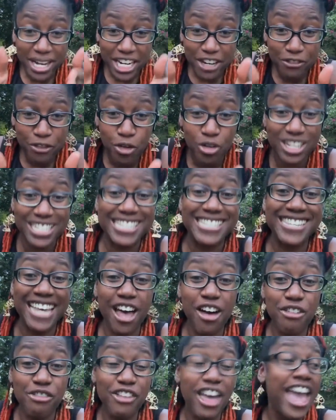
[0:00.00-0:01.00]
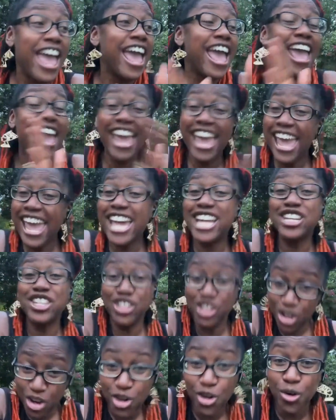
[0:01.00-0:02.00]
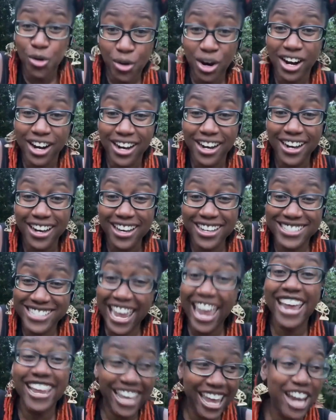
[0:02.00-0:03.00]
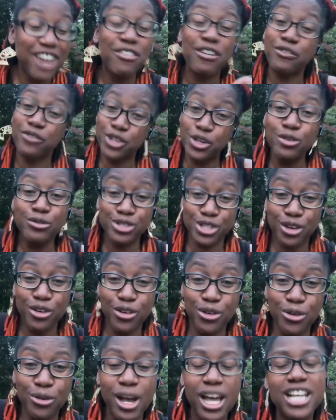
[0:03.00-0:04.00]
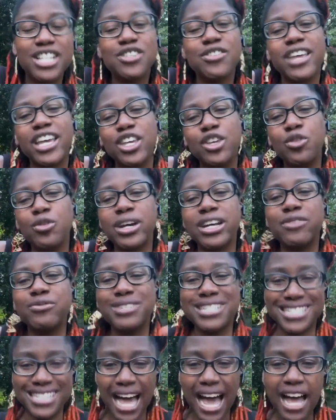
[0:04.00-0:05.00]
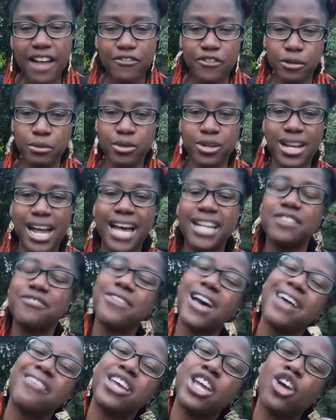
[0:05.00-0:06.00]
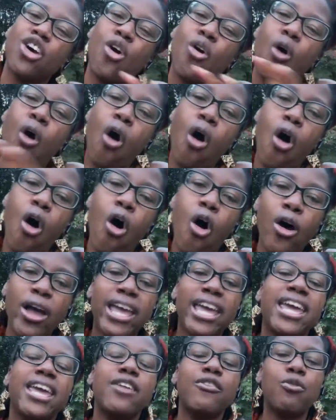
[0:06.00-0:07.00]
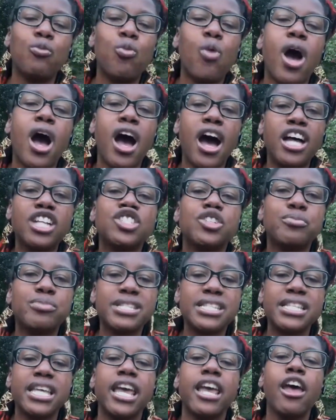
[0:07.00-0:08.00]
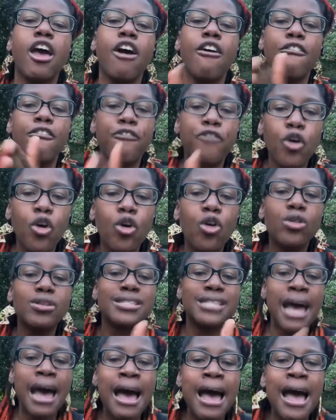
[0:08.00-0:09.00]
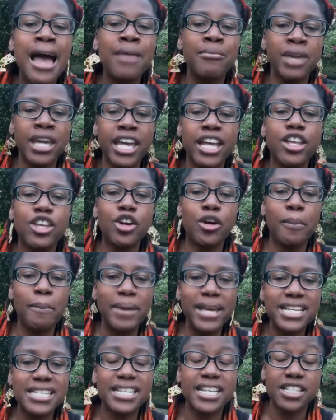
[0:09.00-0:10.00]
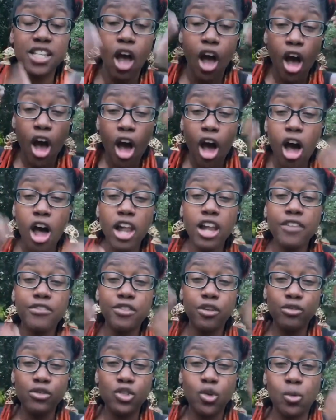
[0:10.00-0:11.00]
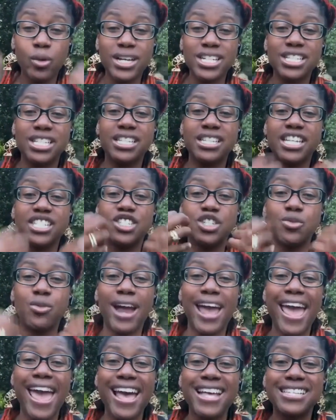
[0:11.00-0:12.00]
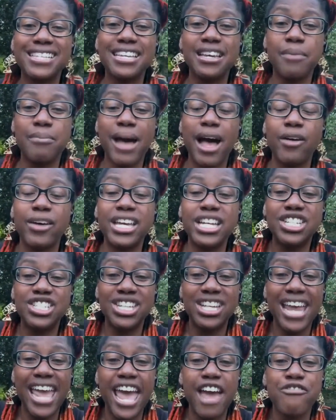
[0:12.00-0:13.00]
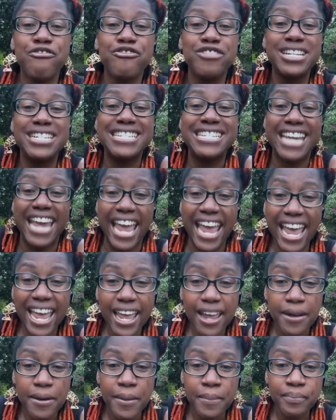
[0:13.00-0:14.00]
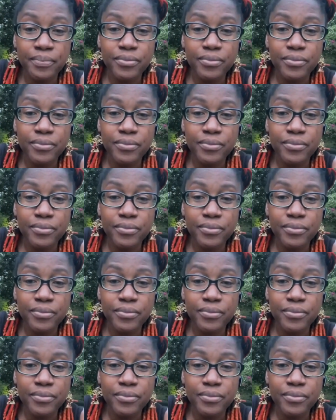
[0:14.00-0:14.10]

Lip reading: money for itself and you take care of you too, so that you can resign from your 9-to-5 and go all in 100% full time in your business? All of those questions that you were asking about each and every day,